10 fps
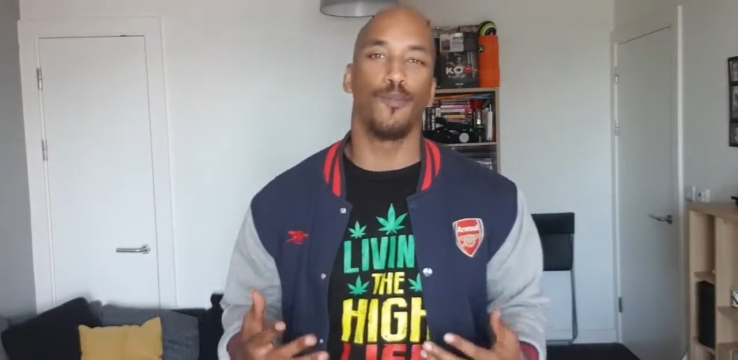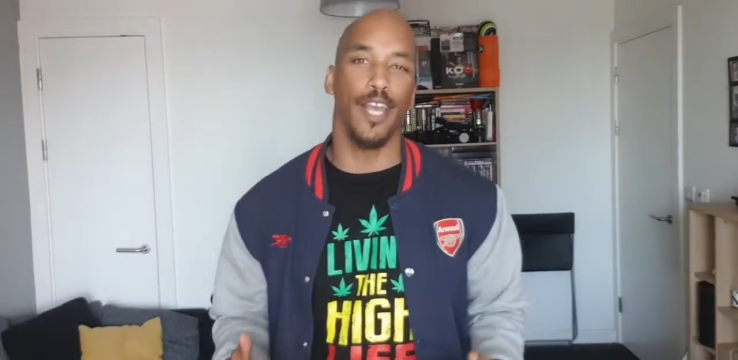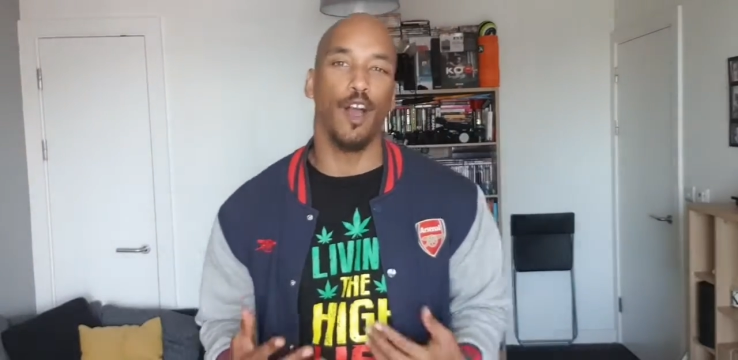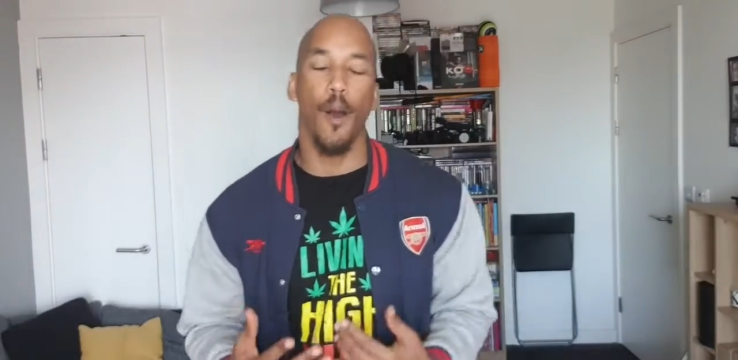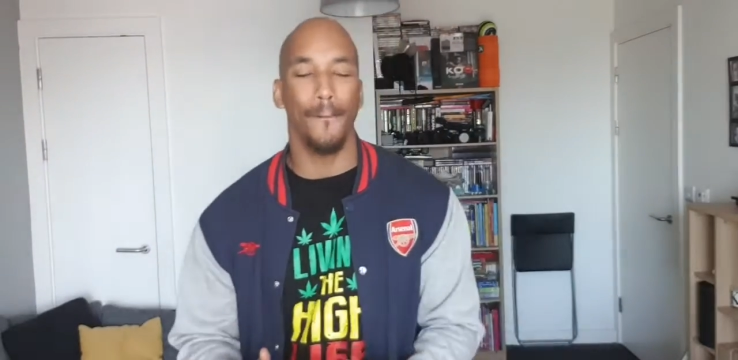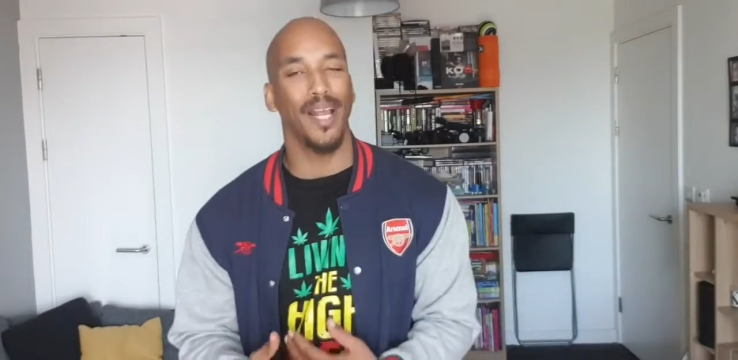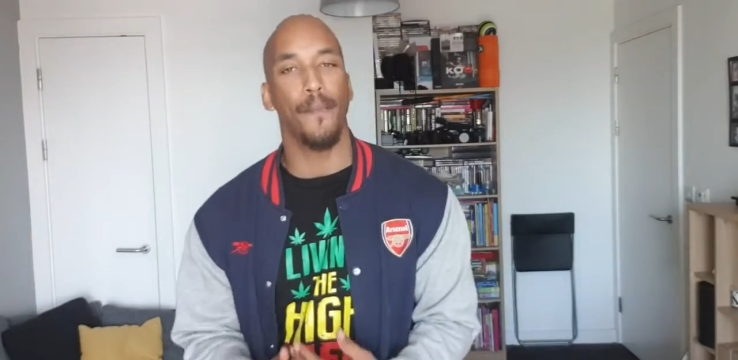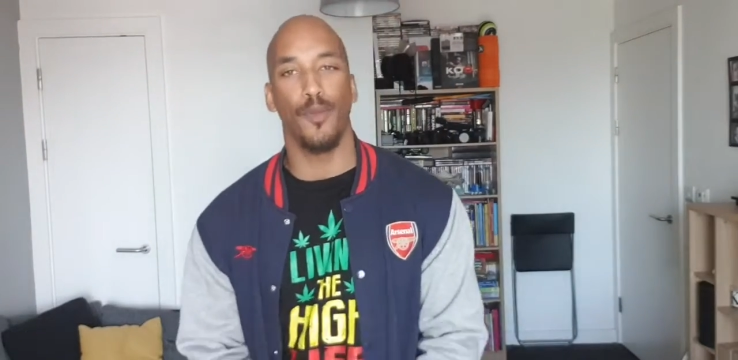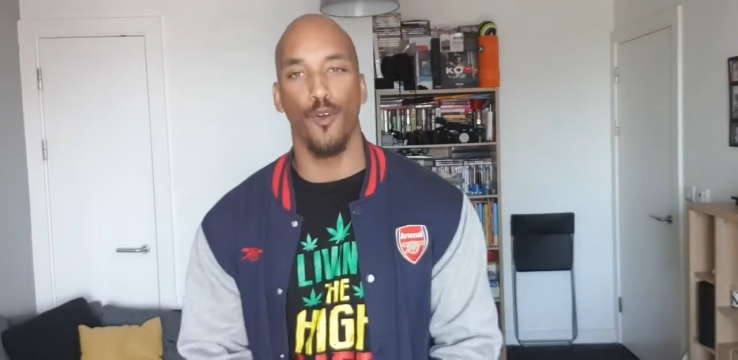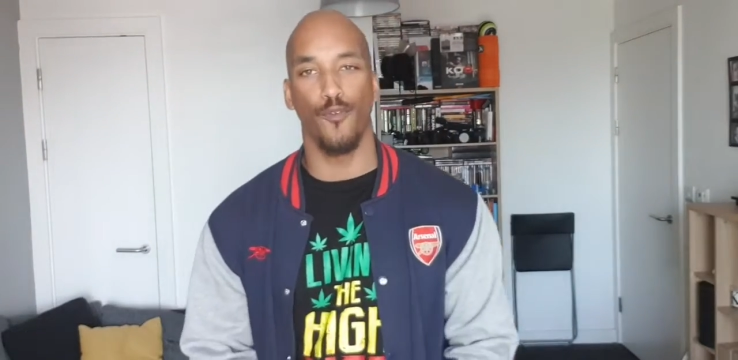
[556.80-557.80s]
They can't play
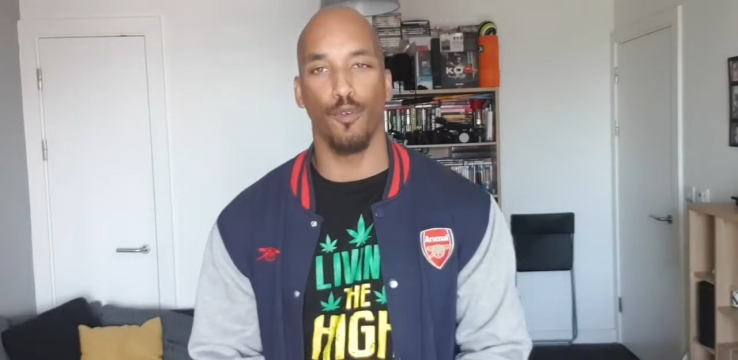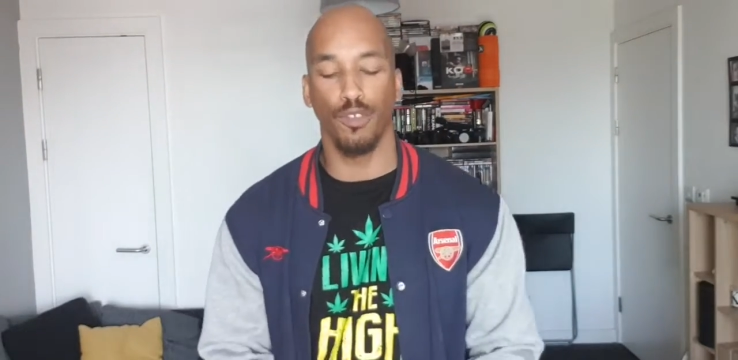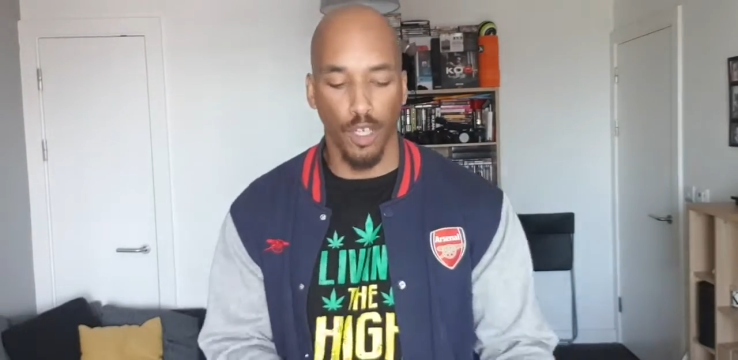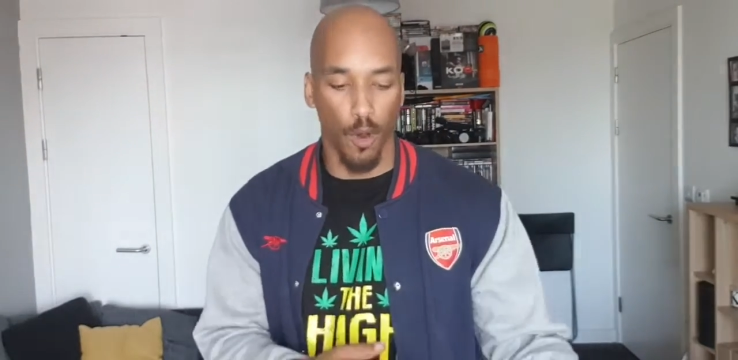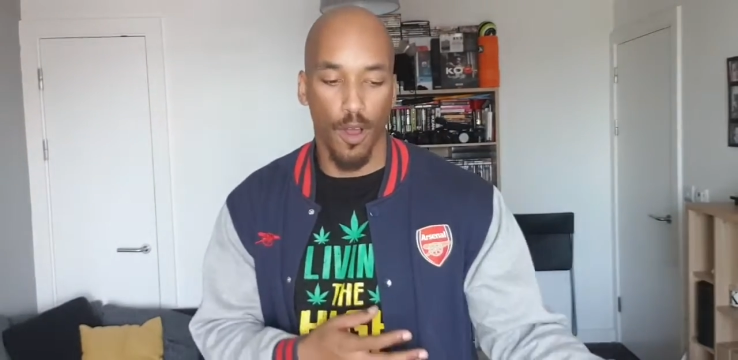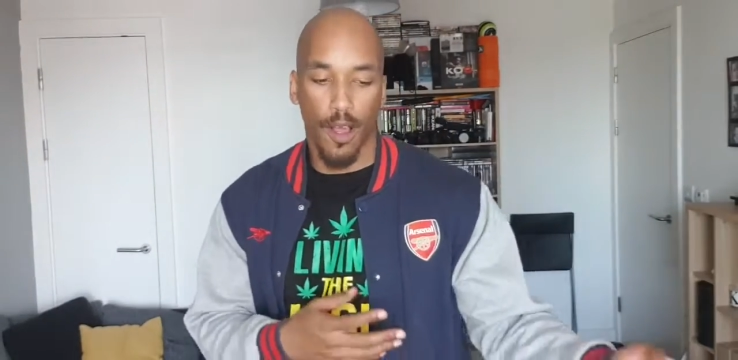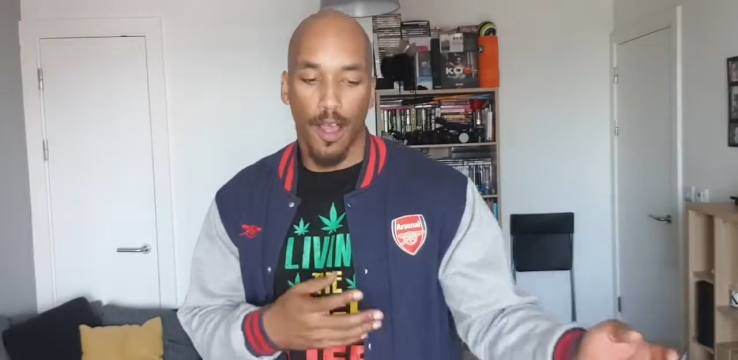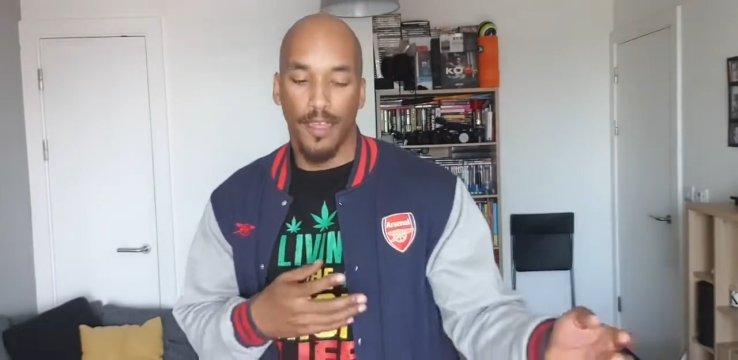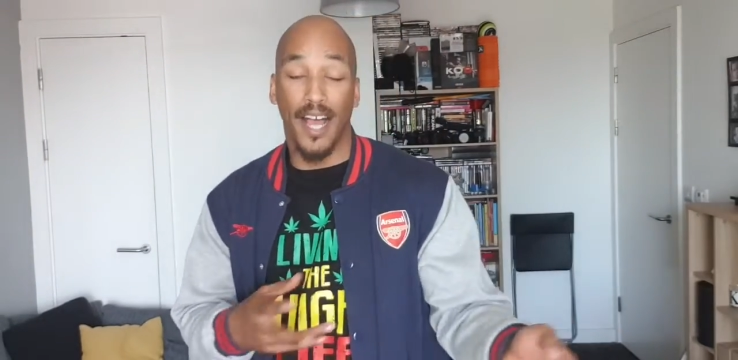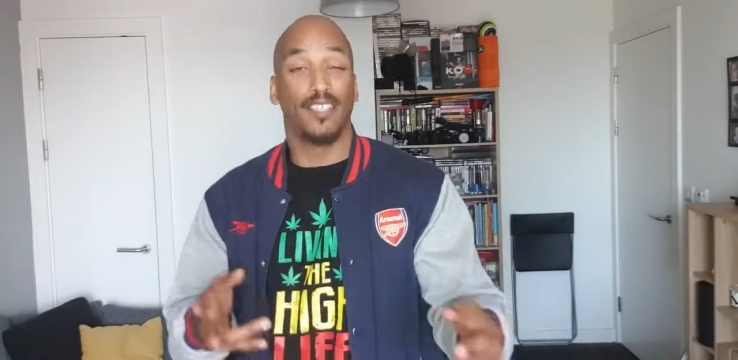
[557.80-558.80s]
beautiful. So
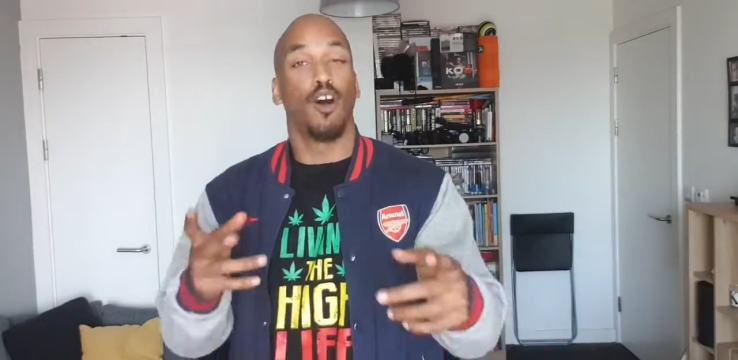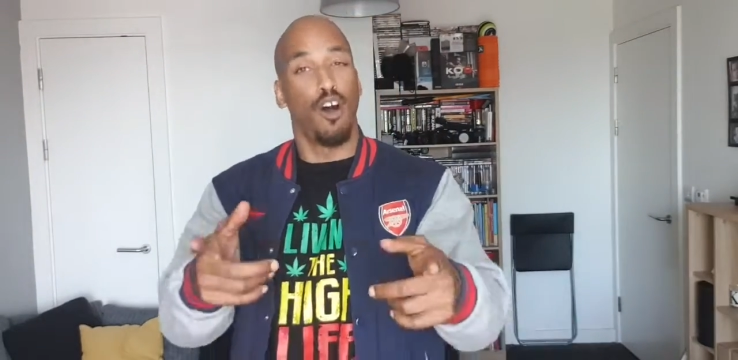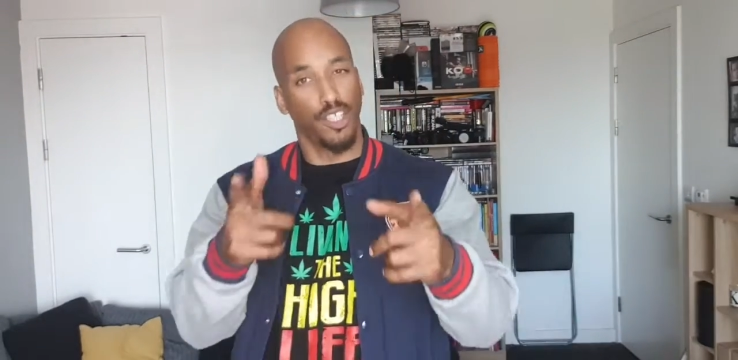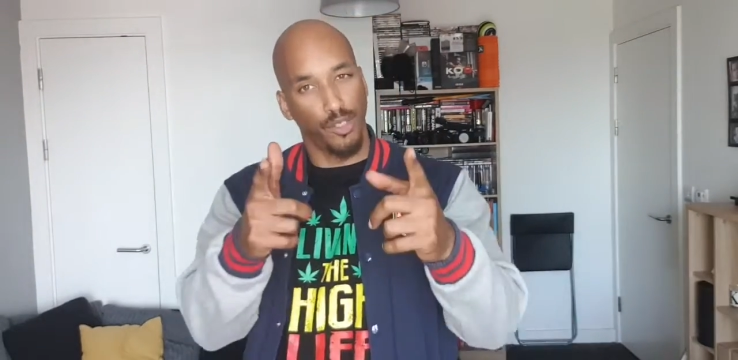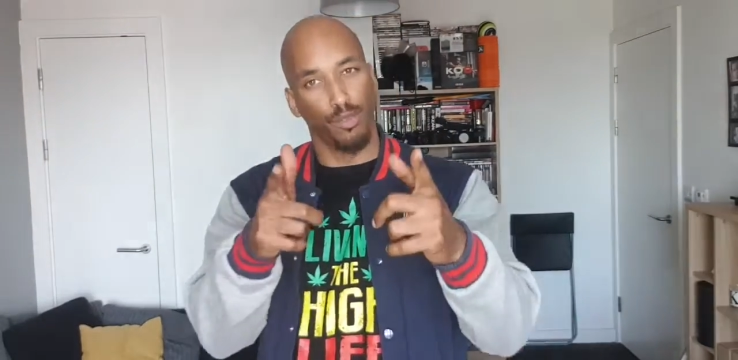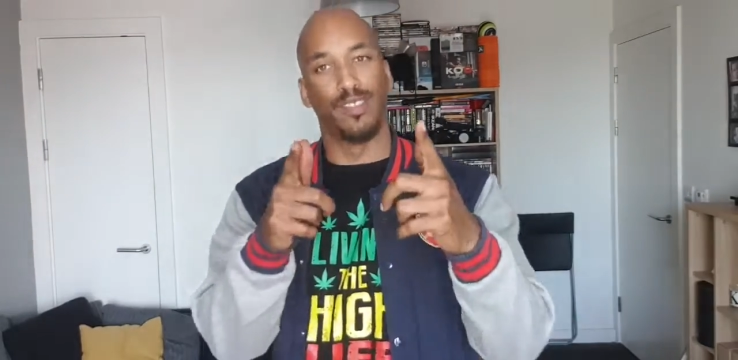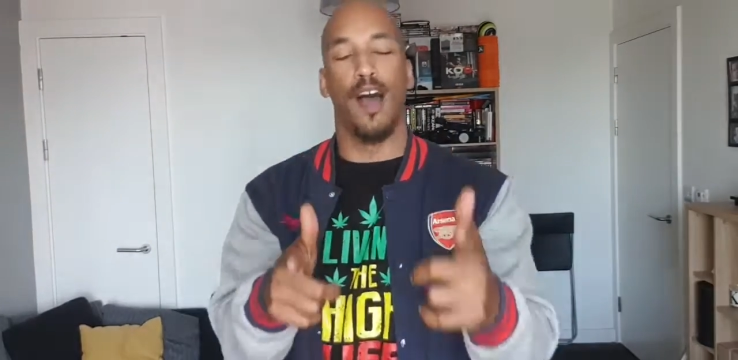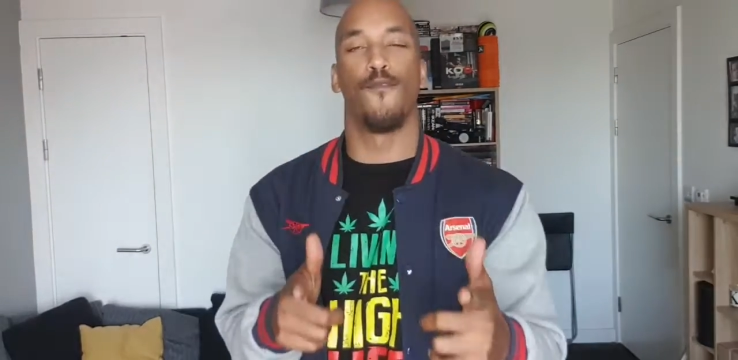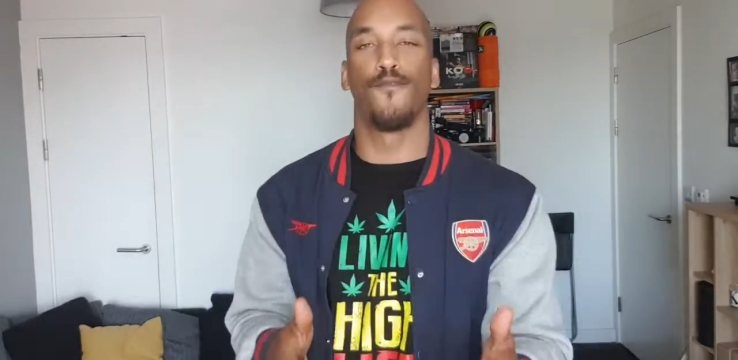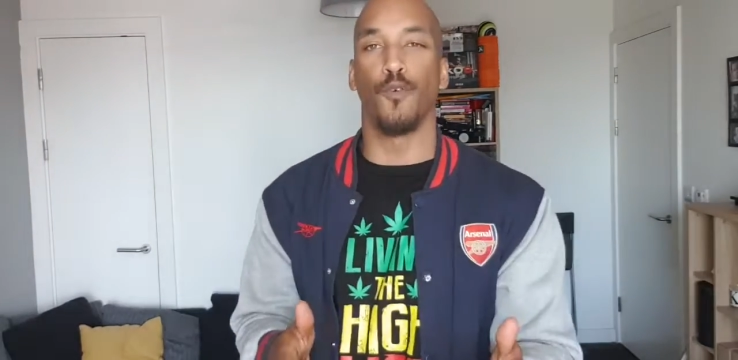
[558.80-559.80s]
that's Arsenal's
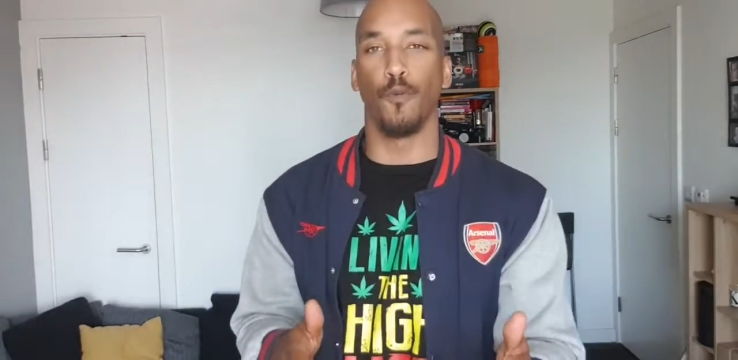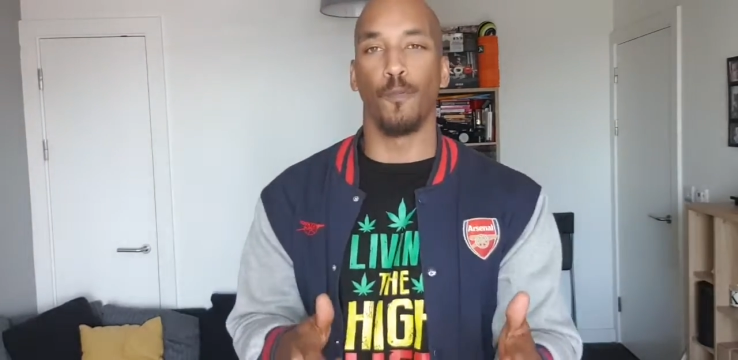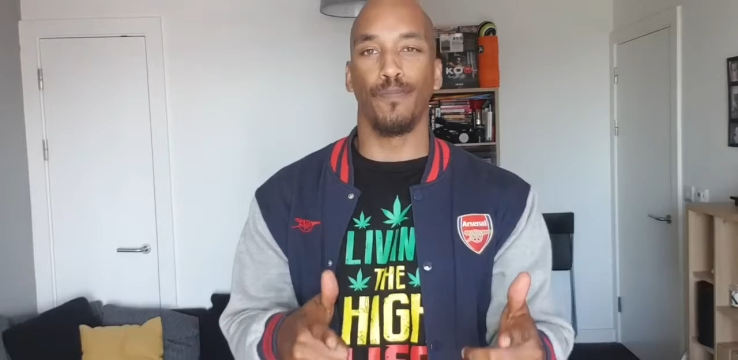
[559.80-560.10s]
downfall.